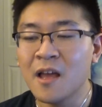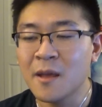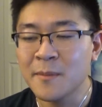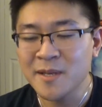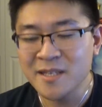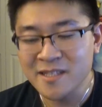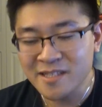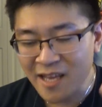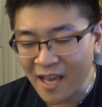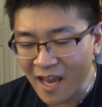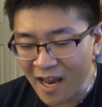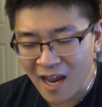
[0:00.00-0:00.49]

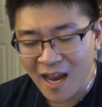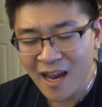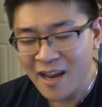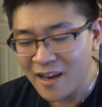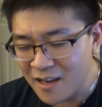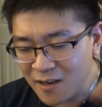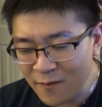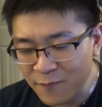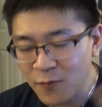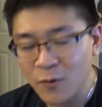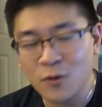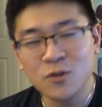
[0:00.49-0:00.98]
Because
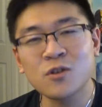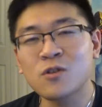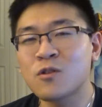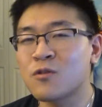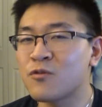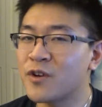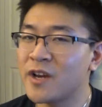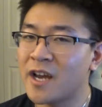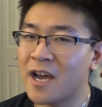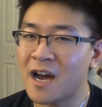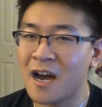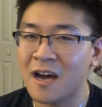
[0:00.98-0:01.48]
any virtual
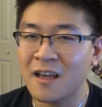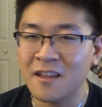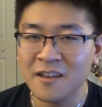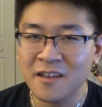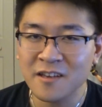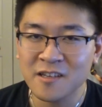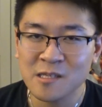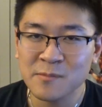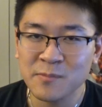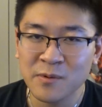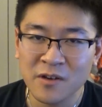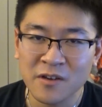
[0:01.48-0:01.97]

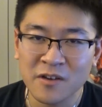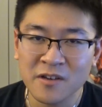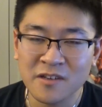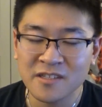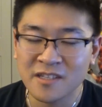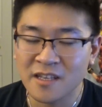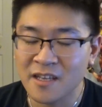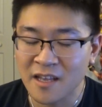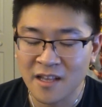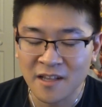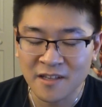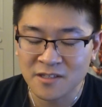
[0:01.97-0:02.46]
reality
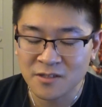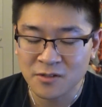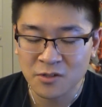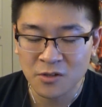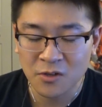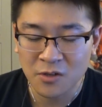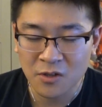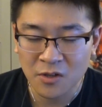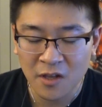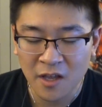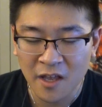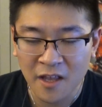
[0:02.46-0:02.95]
experience
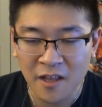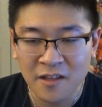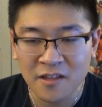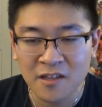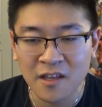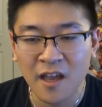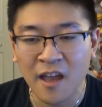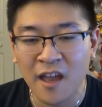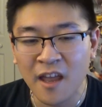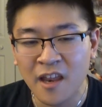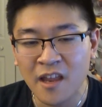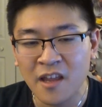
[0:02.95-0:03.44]
is
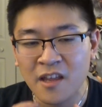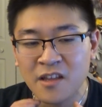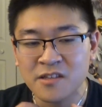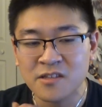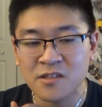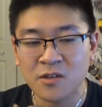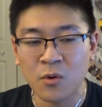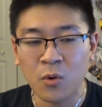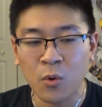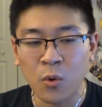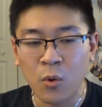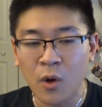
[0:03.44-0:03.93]

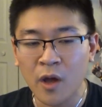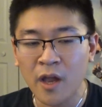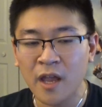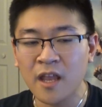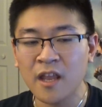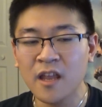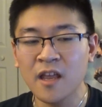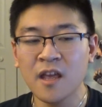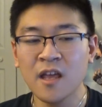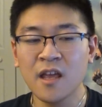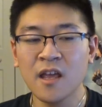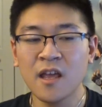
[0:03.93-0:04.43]

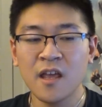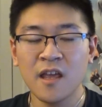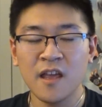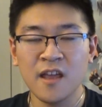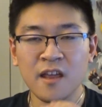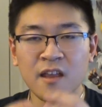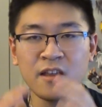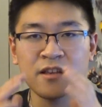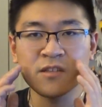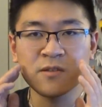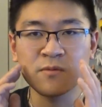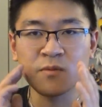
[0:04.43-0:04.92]

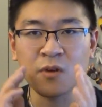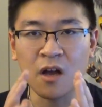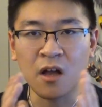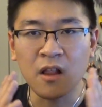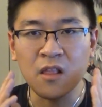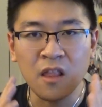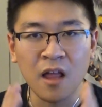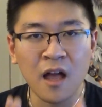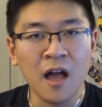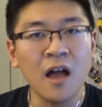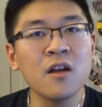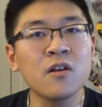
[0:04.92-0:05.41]

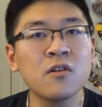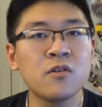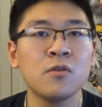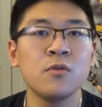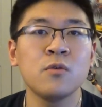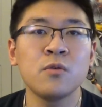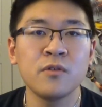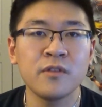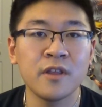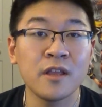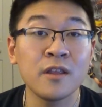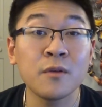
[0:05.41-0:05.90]
a lot
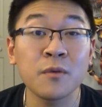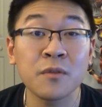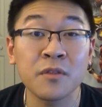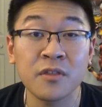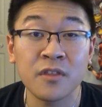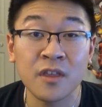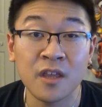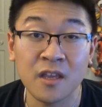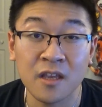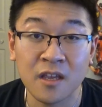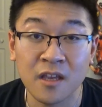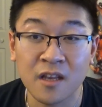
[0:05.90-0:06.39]
cooler than you
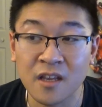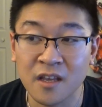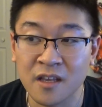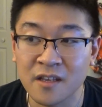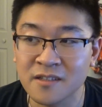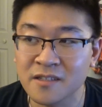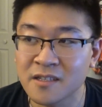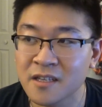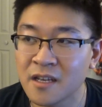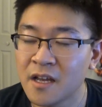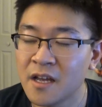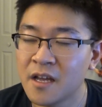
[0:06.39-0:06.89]
think it
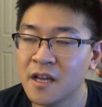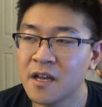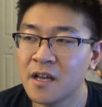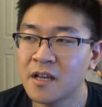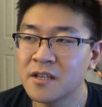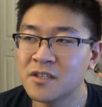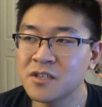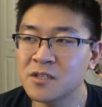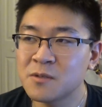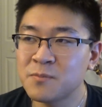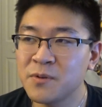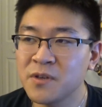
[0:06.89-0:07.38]
is.
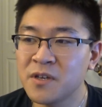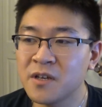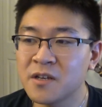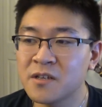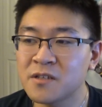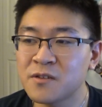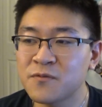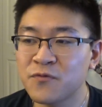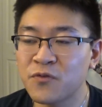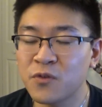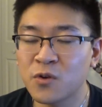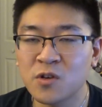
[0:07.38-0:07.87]
Just
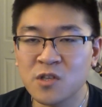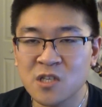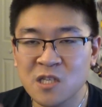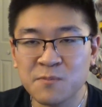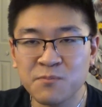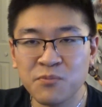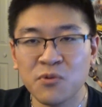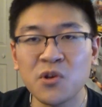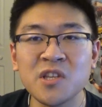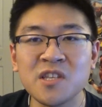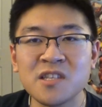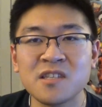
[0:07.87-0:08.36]
because for a
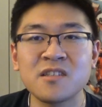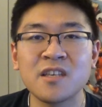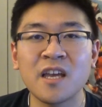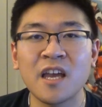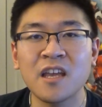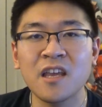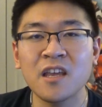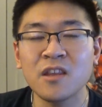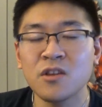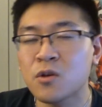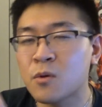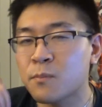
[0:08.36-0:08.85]
split
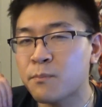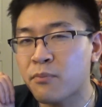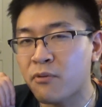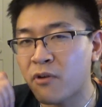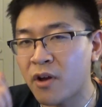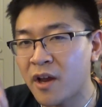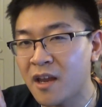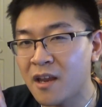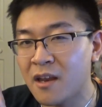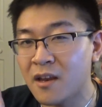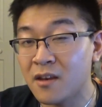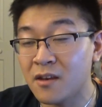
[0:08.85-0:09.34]
second your
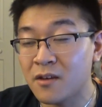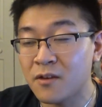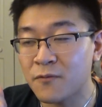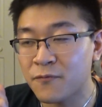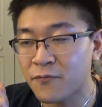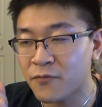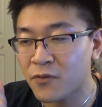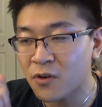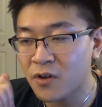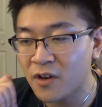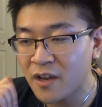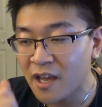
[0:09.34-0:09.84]
brain
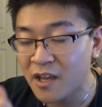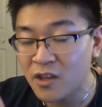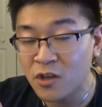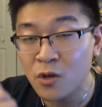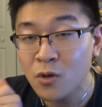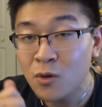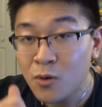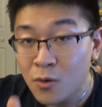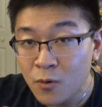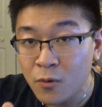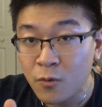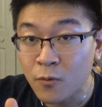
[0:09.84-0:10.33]
forget
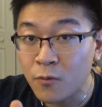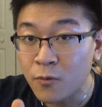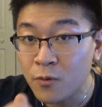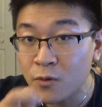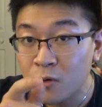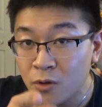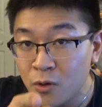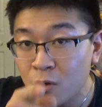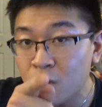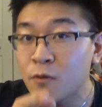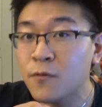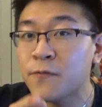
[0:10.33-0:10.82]

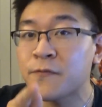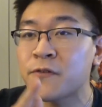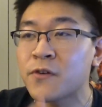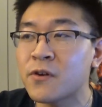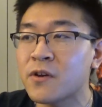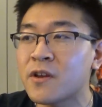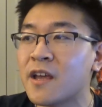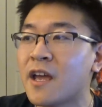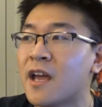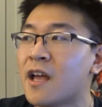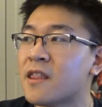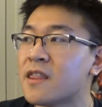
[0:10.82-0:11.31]

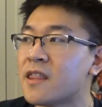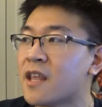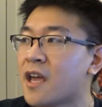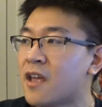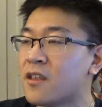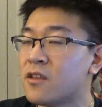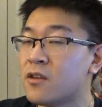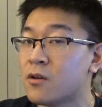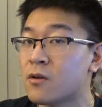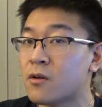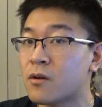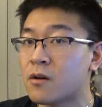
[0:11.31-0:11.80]

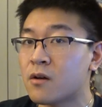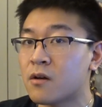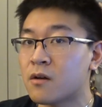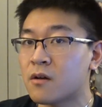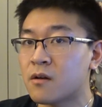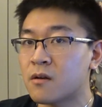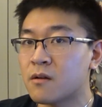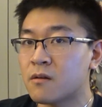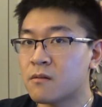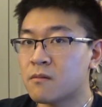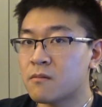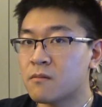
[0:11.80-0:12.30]
that
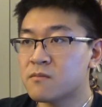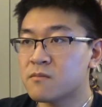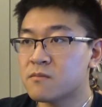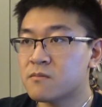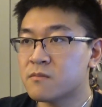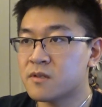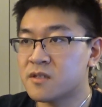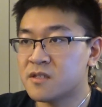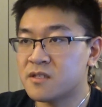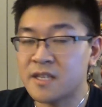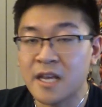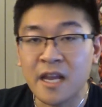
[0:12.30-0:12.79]
you're
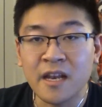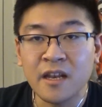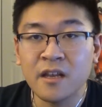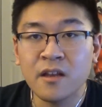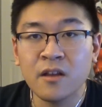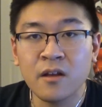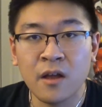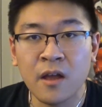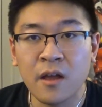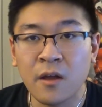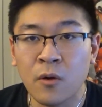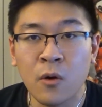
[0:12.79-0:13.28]

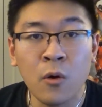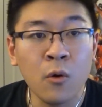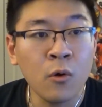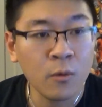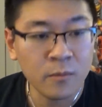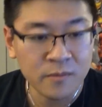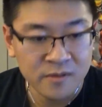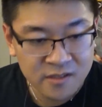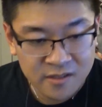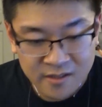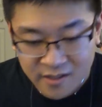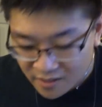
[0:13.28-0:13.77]
standing at
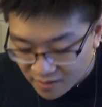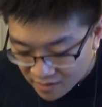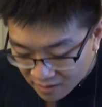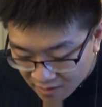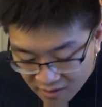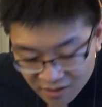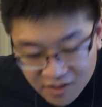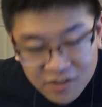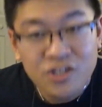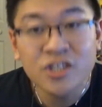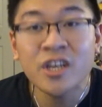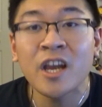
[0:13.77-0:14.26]
home, sitting
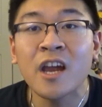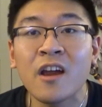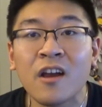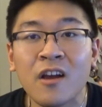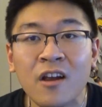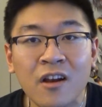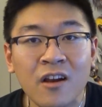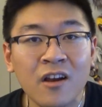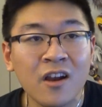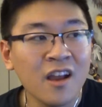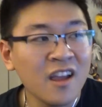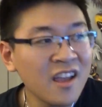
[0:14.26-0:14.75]
in a
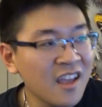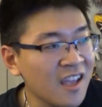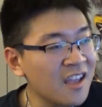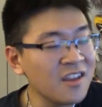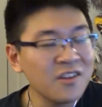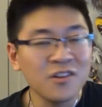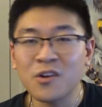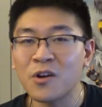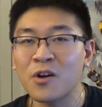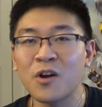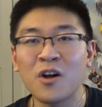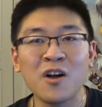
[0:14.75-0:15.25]
chair
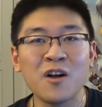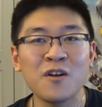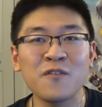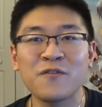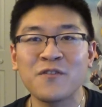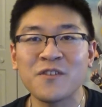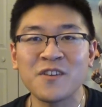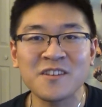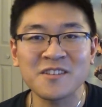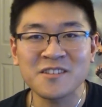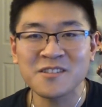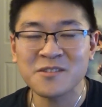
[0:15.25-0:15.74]
in your
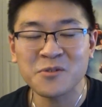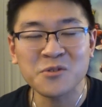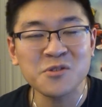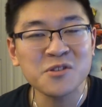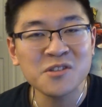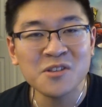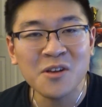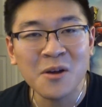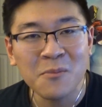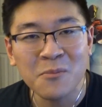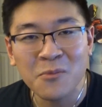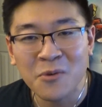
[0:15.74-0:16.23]
office or
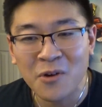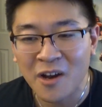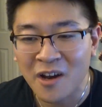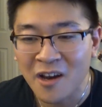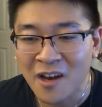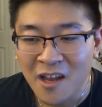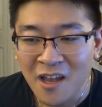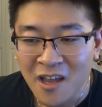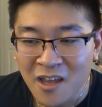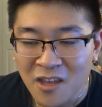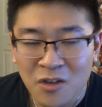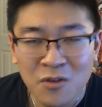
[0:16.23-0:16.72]
somewhere.
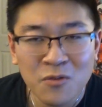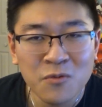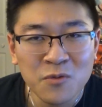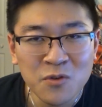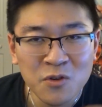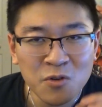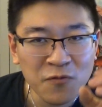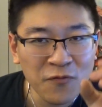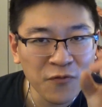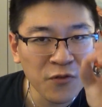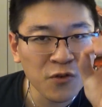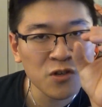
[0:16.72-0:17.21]

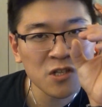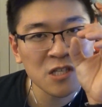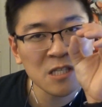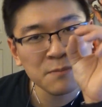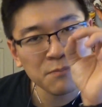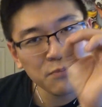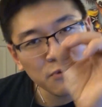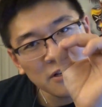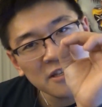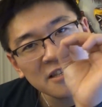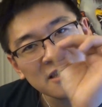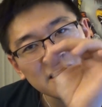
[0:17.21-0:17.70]
You for a
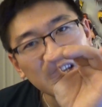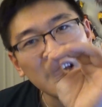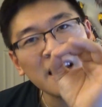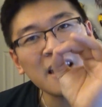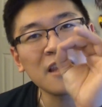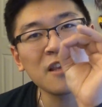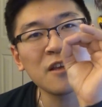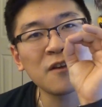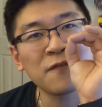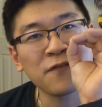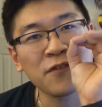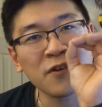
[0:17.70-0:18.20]
split
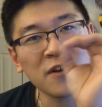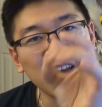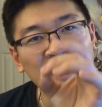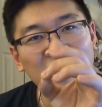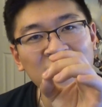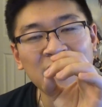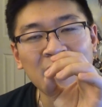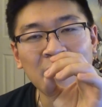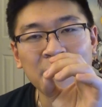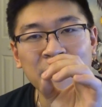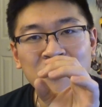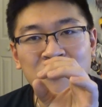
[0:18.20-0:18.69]
second you
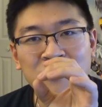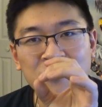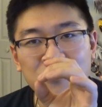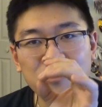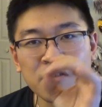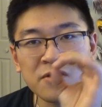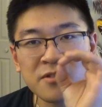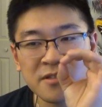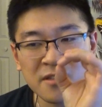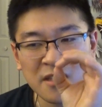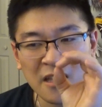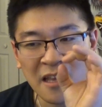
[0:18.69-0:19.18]
forget that because you're
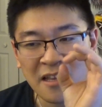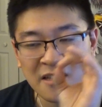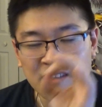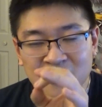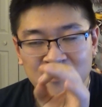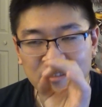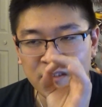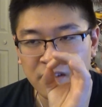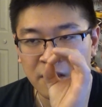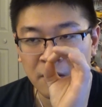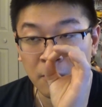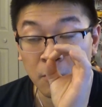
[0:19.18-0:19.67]
just
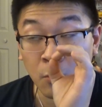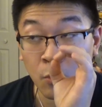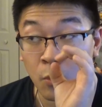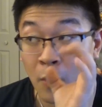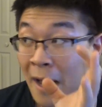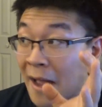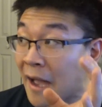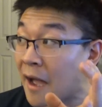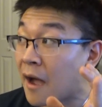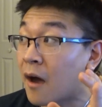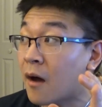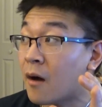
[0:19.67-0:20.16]
instantly
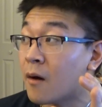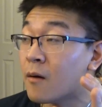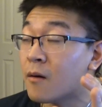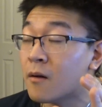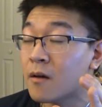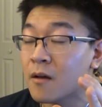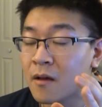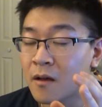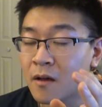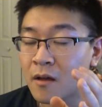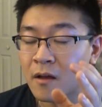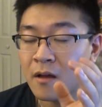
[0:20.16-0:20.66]
wow.
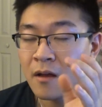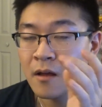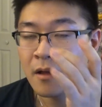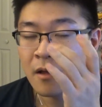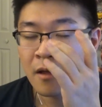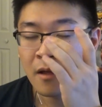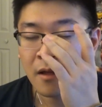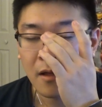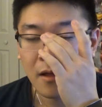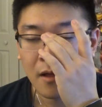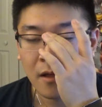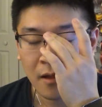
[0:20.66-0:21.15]

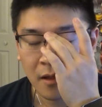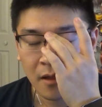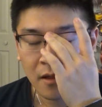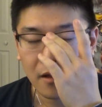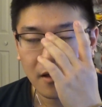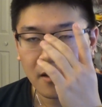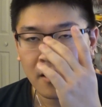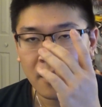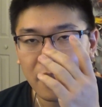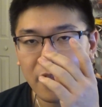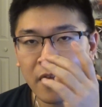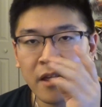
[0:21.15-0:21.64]

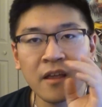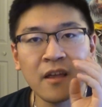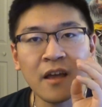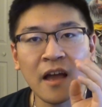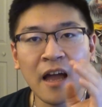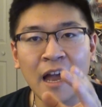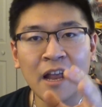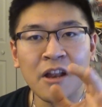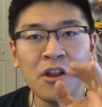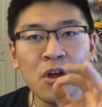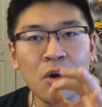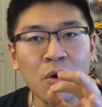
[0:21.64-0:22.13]
Like,
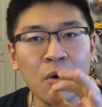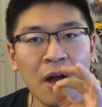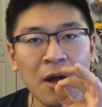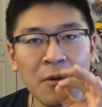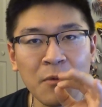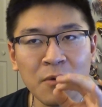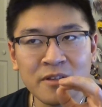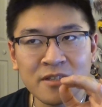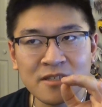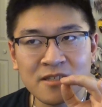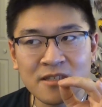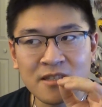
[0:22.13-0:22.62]
I know I
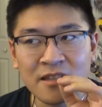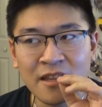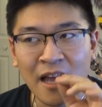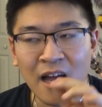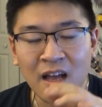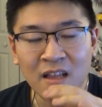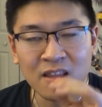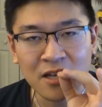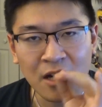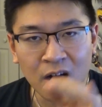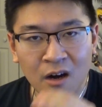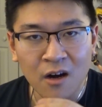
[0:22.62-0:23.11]
was
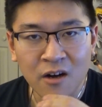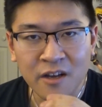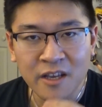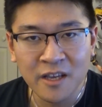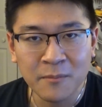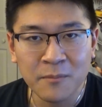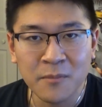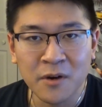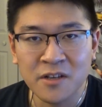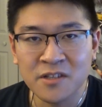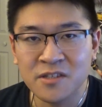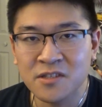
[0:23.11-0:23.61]
not
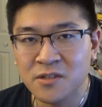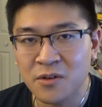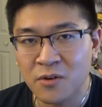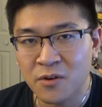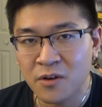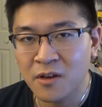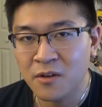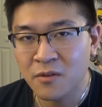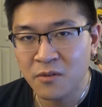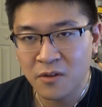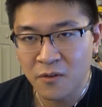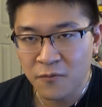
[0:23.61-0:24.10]
talking much
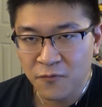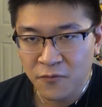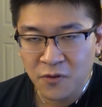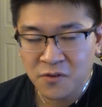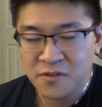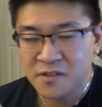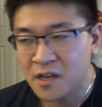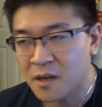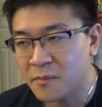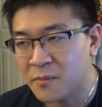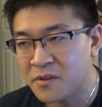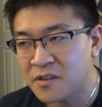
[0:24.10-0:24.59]
during the
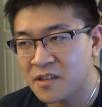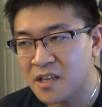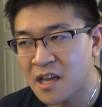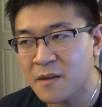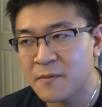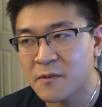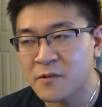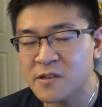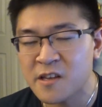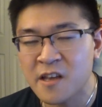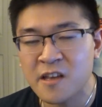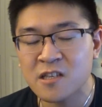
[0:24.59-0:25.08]
first couple demos.